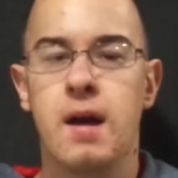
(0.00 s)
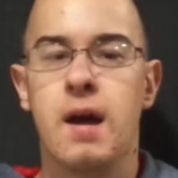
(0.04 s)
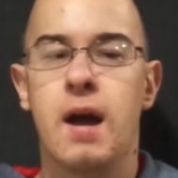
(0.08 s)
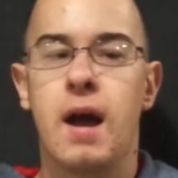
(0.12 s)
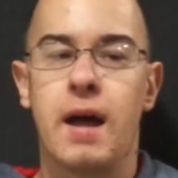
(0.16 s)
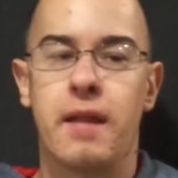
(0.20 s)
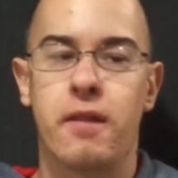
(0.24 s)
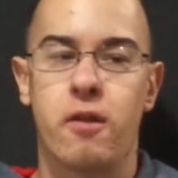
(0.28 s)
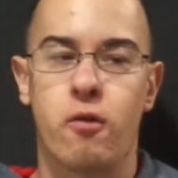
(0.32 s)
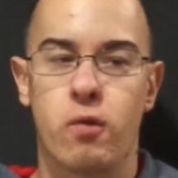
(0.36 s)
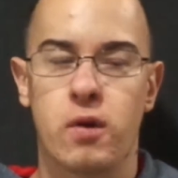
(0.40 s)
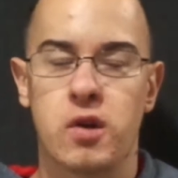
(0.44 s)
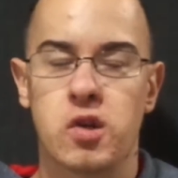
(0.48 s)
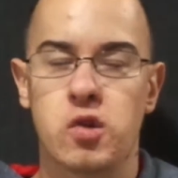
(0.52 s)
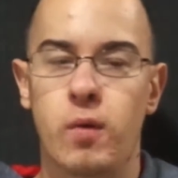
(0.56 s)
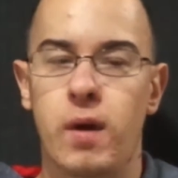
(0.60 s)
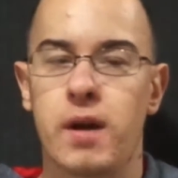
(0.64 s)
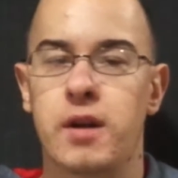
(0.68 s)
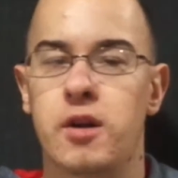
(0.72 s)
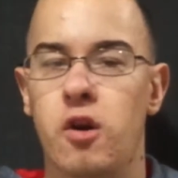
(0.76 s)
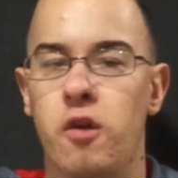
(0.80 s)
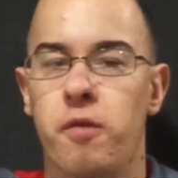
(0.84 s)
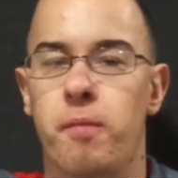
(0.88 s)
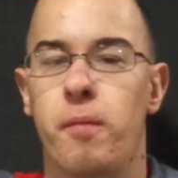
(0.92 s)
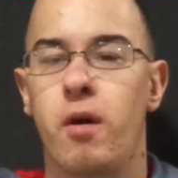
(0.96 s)
And the reason why
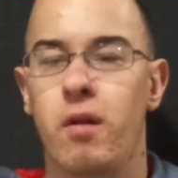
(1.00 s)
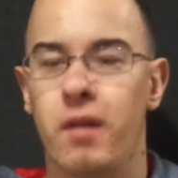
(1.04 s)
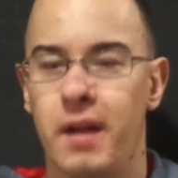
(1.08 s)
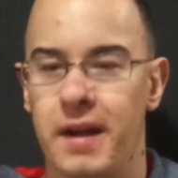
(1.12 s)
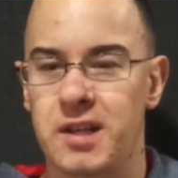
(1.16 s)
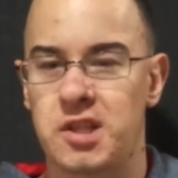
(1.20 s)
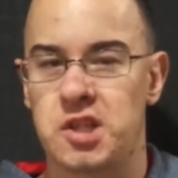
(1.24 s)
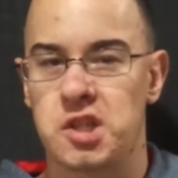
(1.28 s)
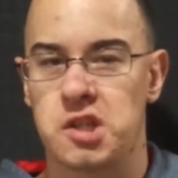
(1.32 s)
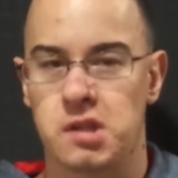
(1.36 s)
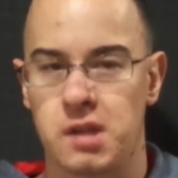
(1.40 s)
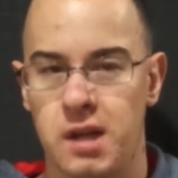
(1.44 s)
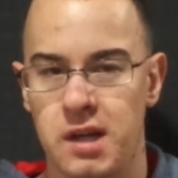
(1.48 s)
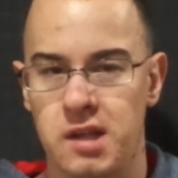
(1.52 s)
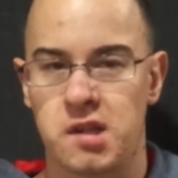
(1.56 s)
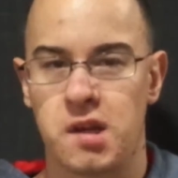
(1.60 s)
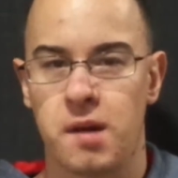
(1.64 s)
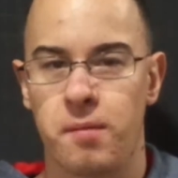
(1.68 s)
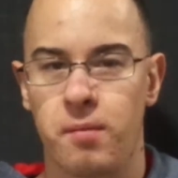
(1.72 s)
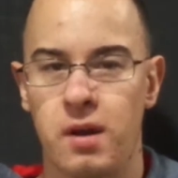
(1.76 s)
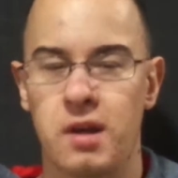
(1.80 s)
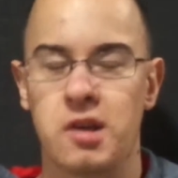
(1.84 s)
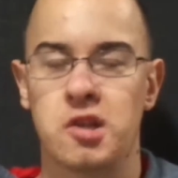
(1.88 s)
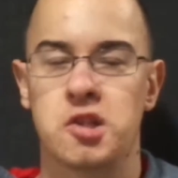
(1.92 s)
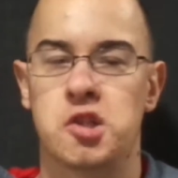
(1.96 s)
Darth Maul likes his
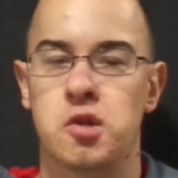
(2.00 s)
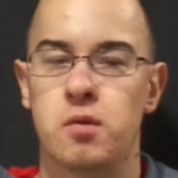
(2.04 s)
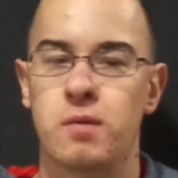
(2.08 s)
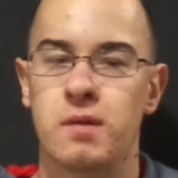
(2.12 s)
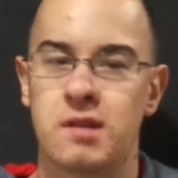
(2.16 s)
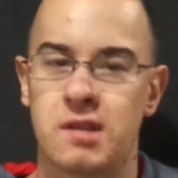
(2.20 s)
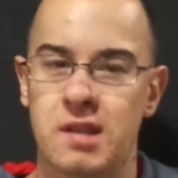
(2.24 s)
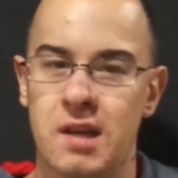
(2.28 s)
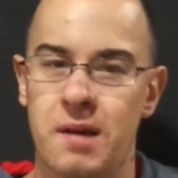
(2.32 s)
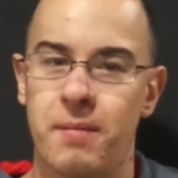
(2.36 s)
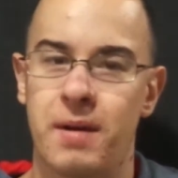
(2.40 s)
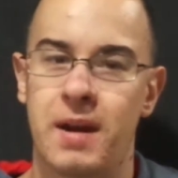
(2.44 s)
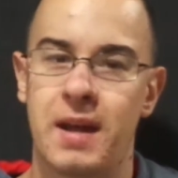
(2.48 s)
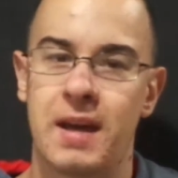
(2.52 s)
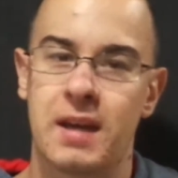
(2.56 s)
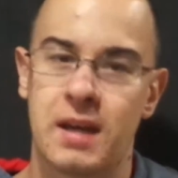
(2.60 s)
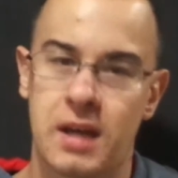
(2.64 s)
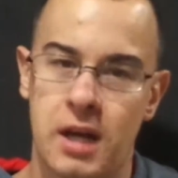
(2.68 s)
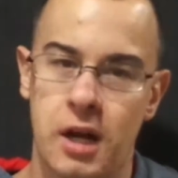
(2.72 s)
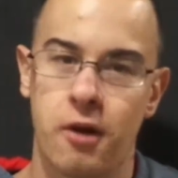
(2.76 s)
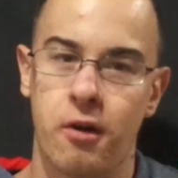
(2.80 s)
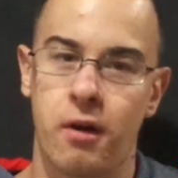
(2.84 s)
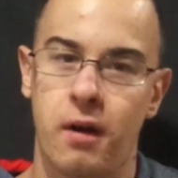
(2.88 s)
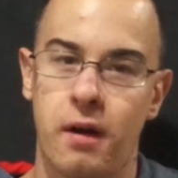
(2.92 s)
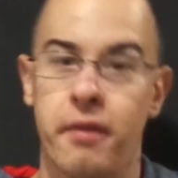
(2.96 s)
lightsaber is to intimidate
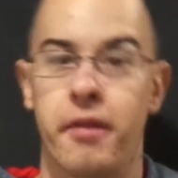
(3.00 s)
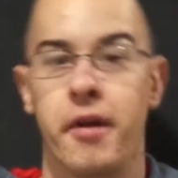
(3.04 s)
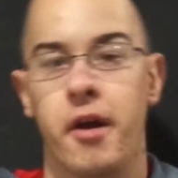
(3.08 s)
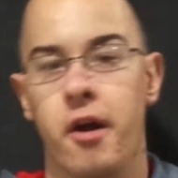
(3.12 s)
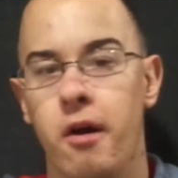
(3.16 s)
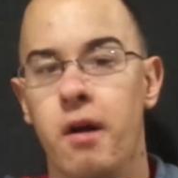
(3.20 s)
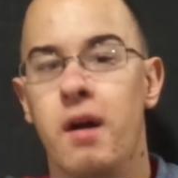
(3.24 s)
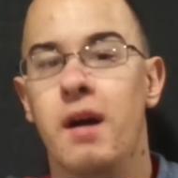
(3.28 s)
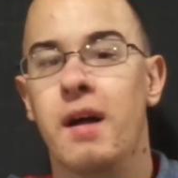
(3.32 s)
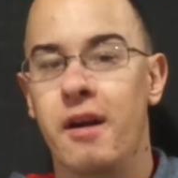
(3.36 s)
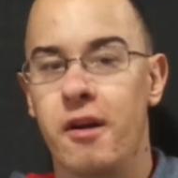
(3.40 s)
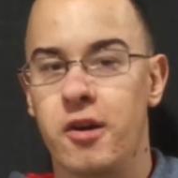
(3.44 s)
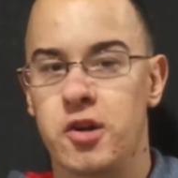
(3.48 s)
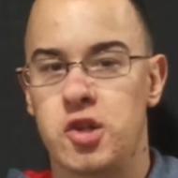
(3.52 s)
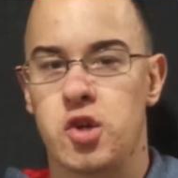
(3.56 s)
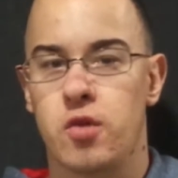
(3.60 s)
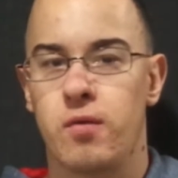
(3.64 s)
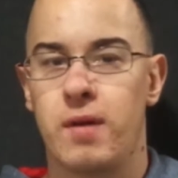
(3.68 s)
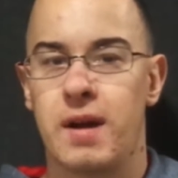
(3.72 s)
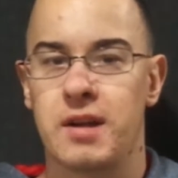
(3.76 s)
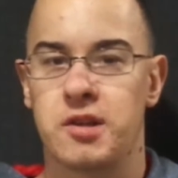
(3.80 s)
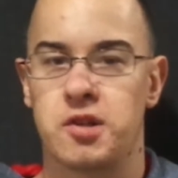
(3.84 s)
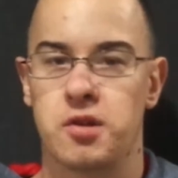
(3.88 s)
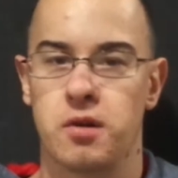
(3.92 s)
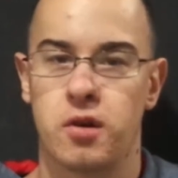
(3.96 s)
Qi'ra. There, there's your
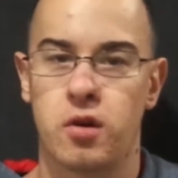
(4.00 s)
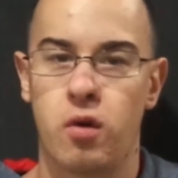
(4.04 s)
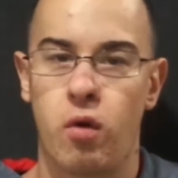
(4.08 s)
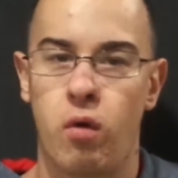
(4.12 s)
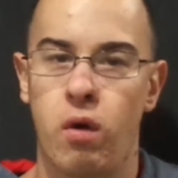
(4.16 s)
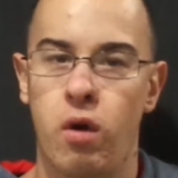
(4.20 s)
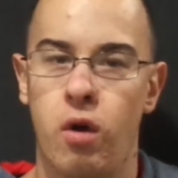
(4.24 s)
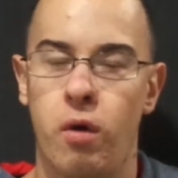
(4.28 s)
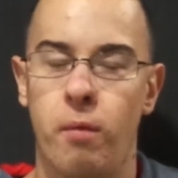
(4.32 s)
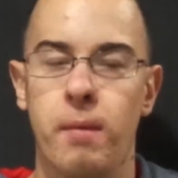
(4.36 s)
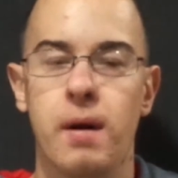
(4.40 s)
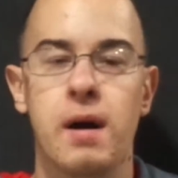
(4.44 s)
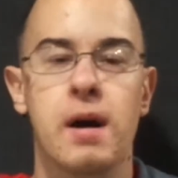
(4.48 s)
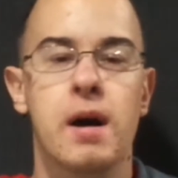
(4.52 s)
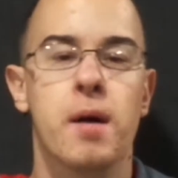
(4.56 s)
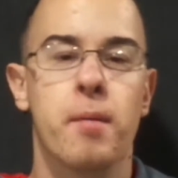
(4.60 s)
answer. Go home.